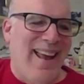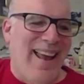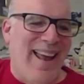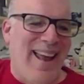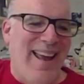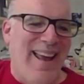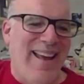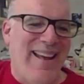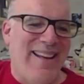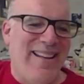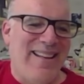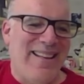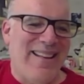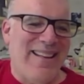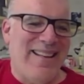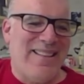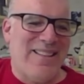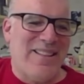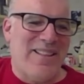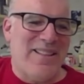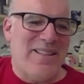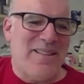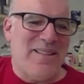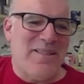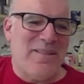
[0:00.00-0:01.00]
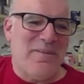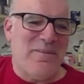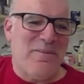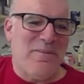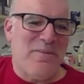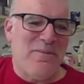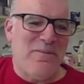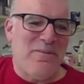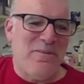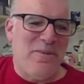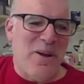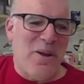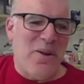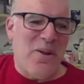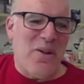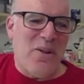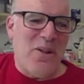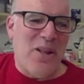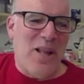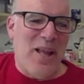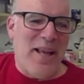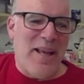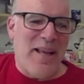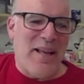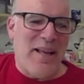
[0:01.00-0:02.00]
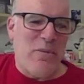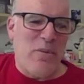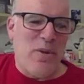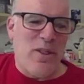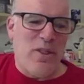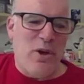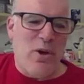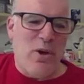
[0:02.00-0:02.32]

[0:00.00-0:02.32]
And it just felt like with